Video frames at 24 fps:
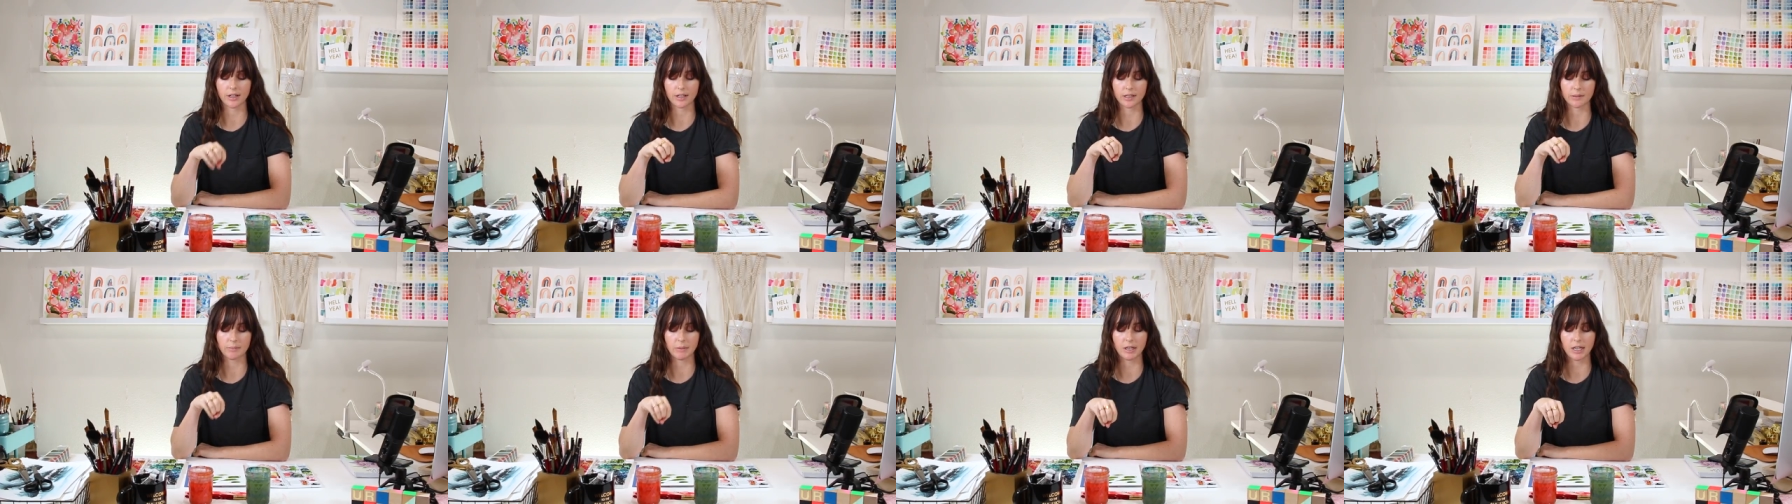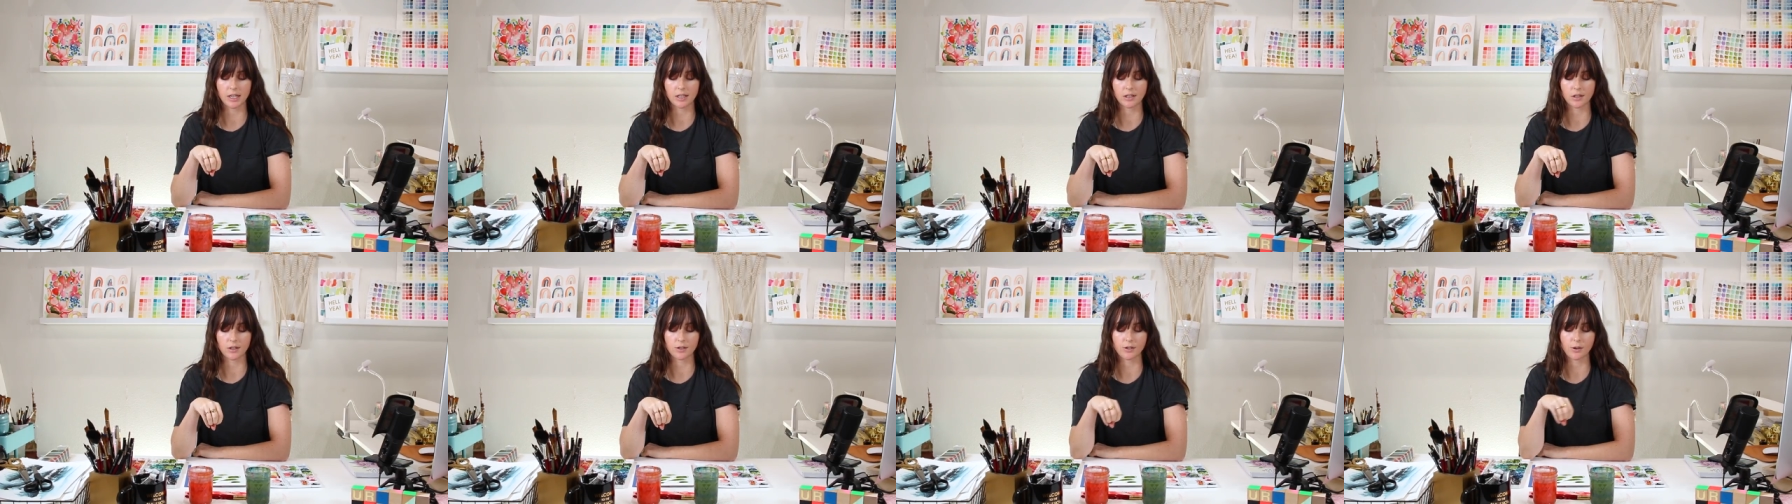this
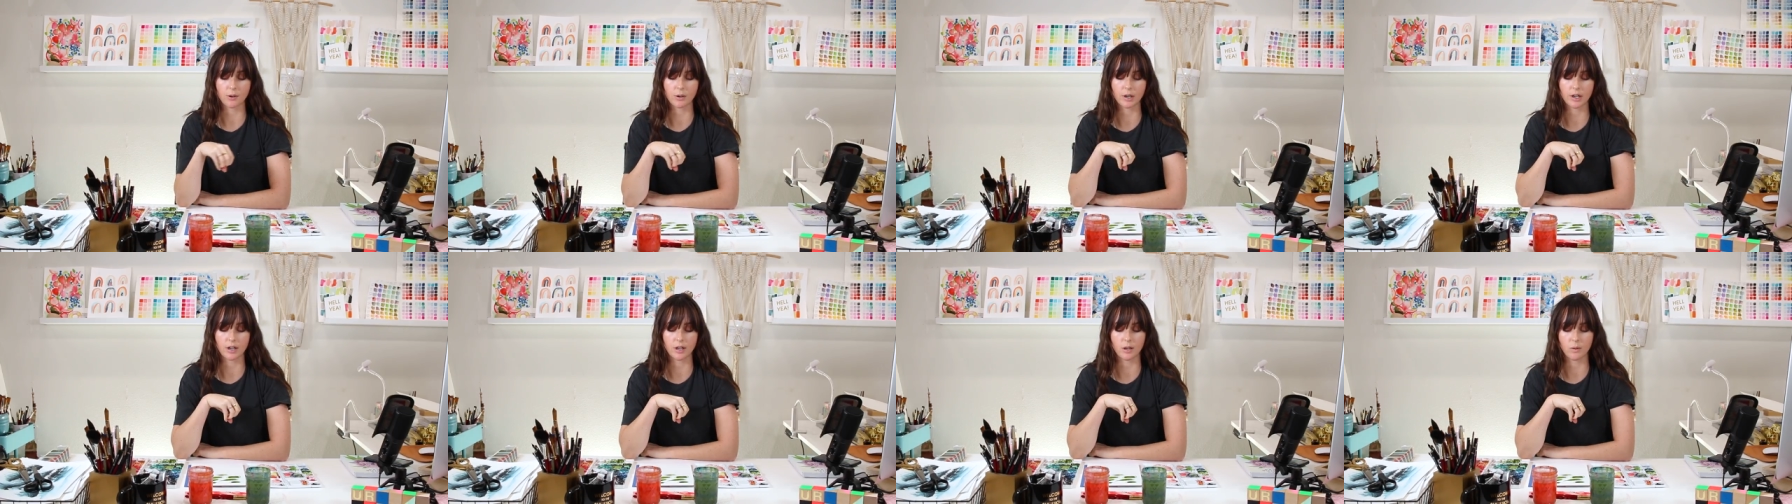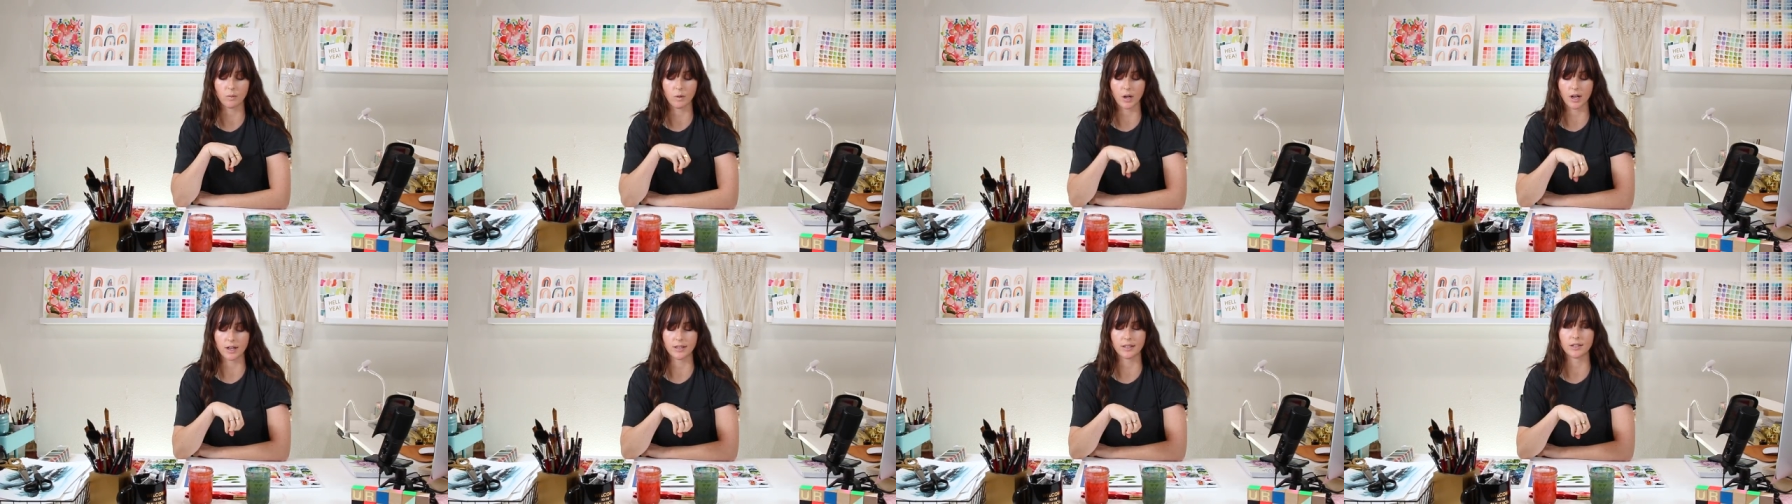mini tutorial,
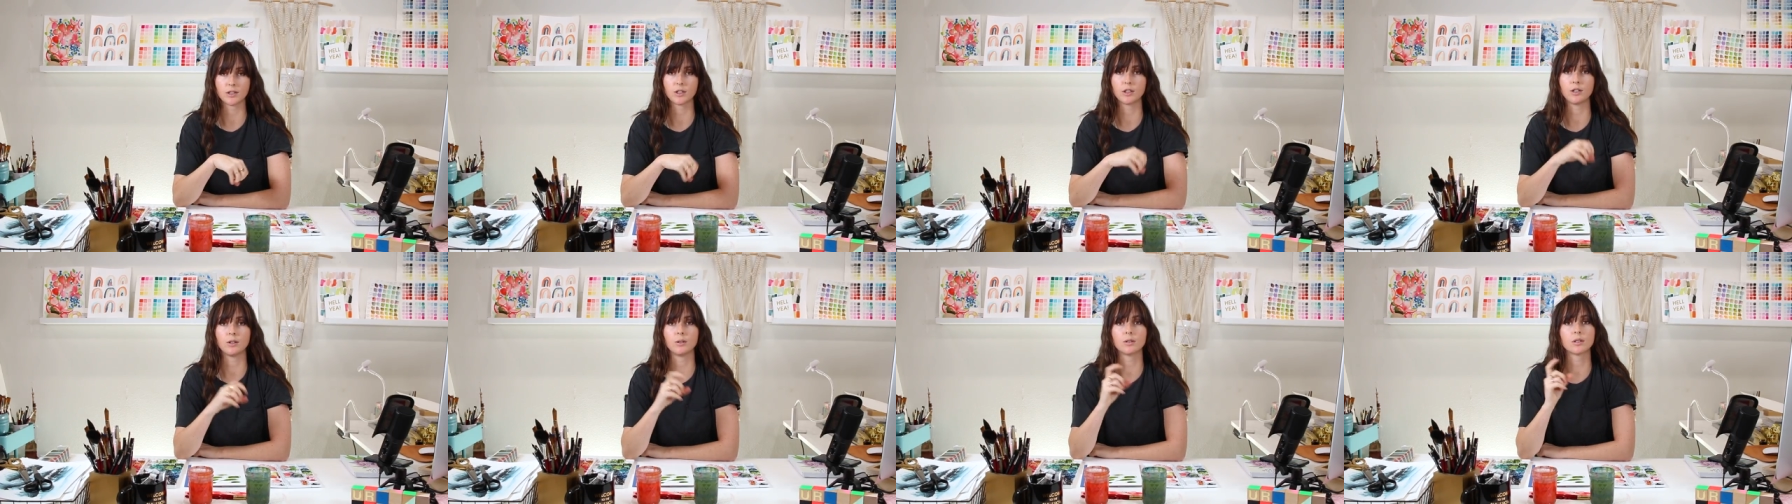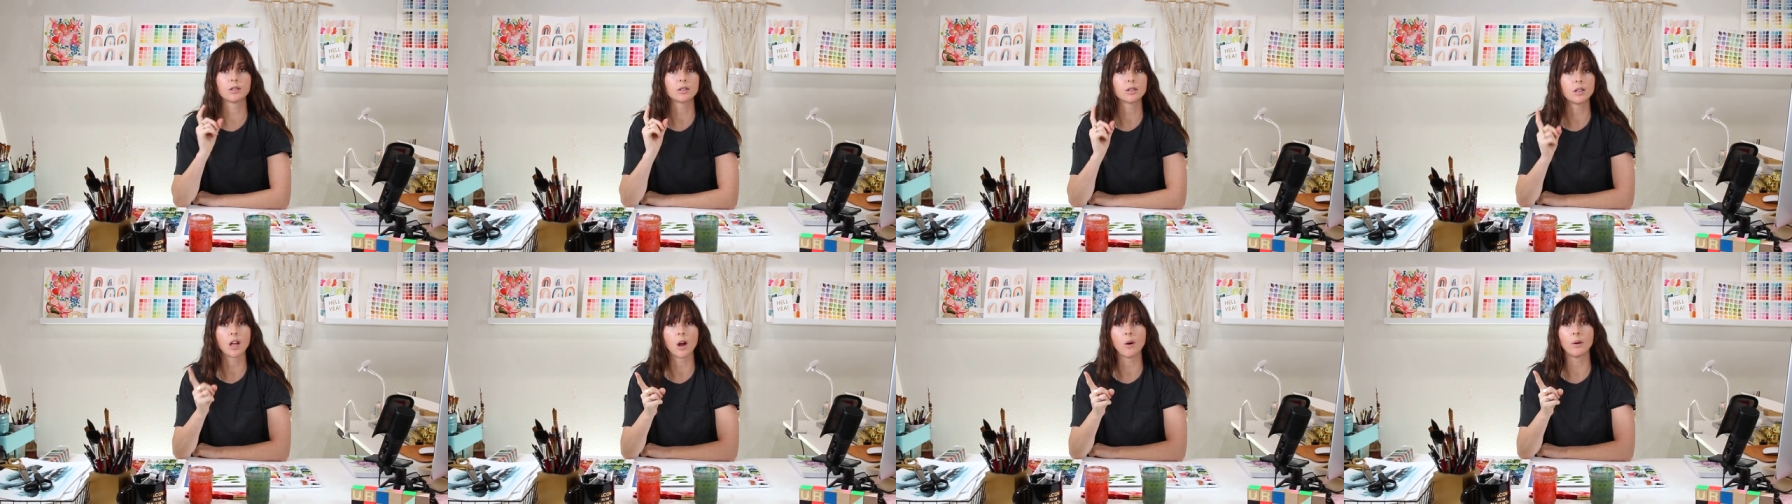was to
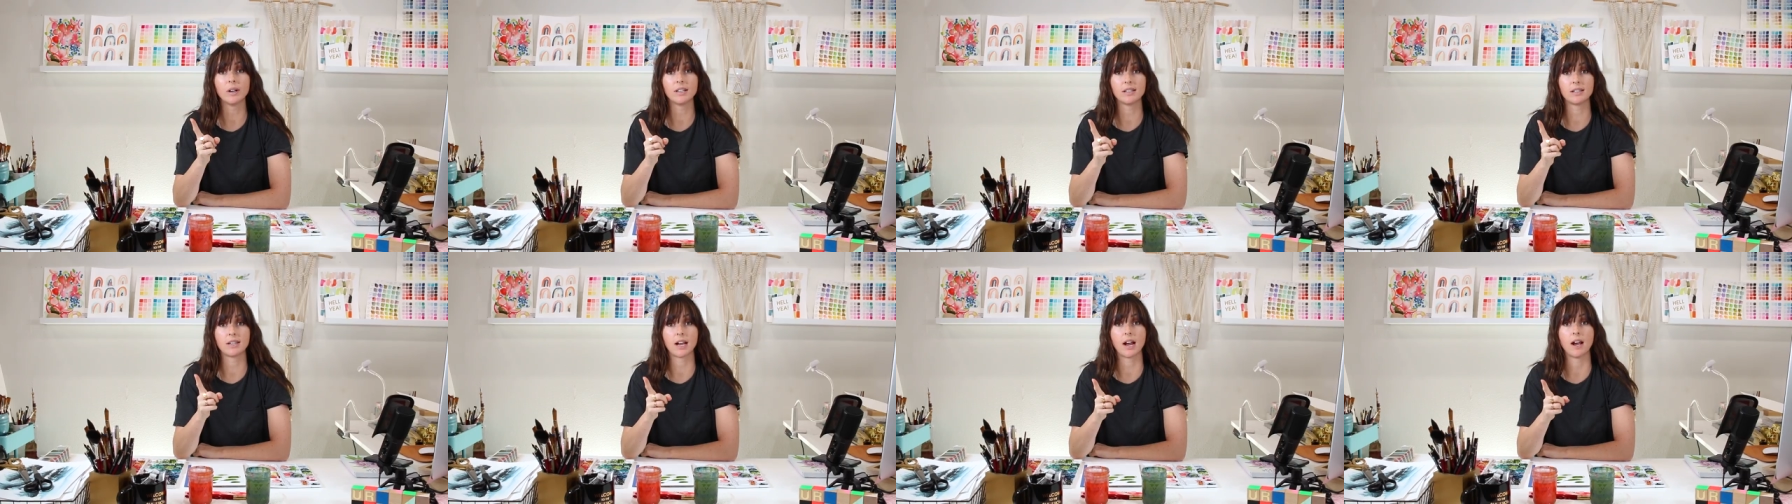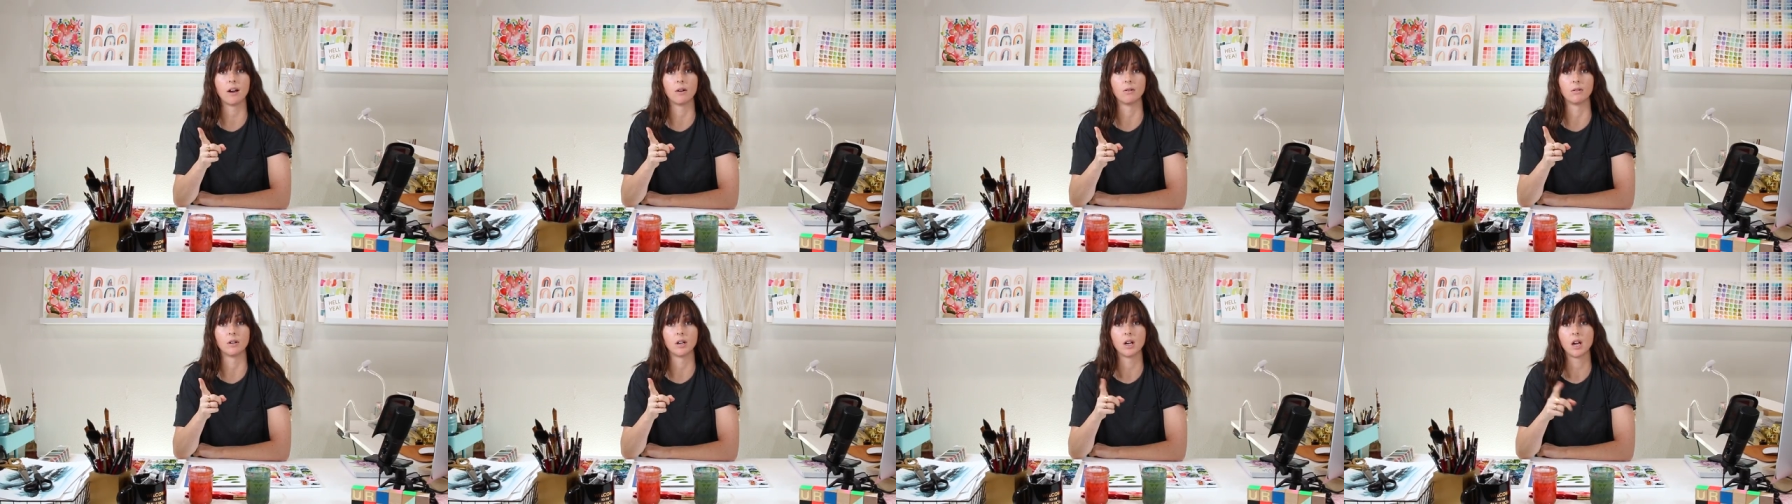slow it
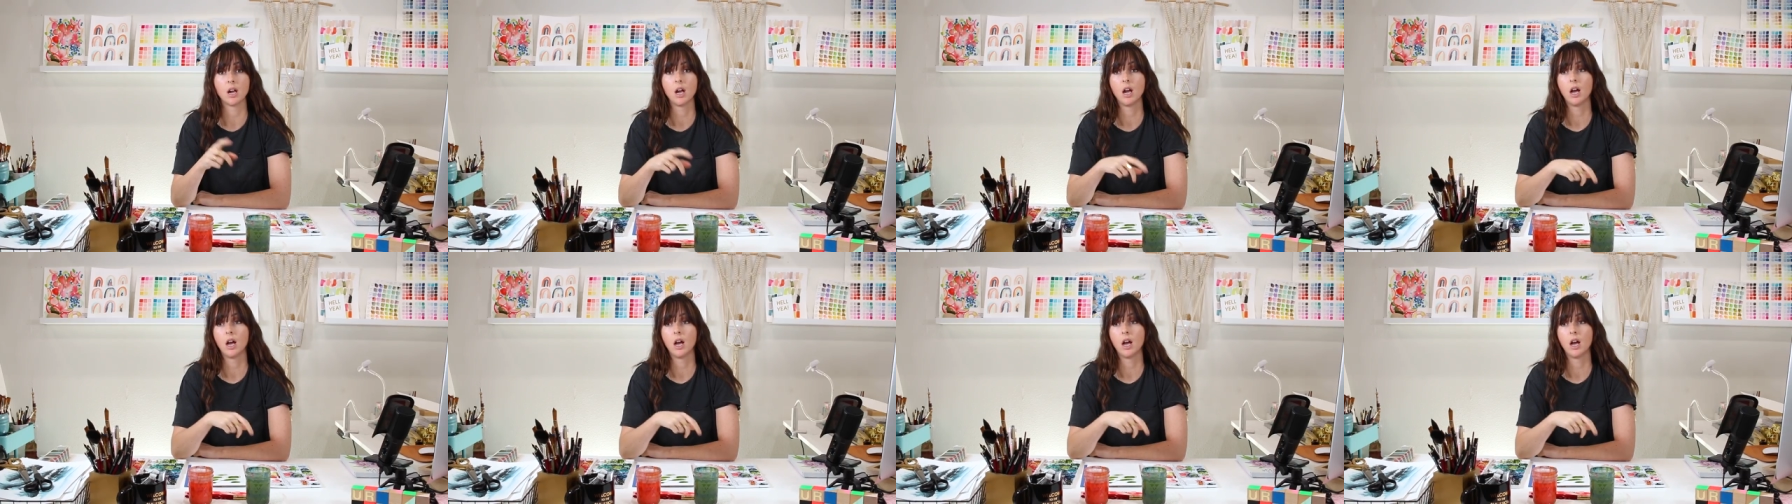down.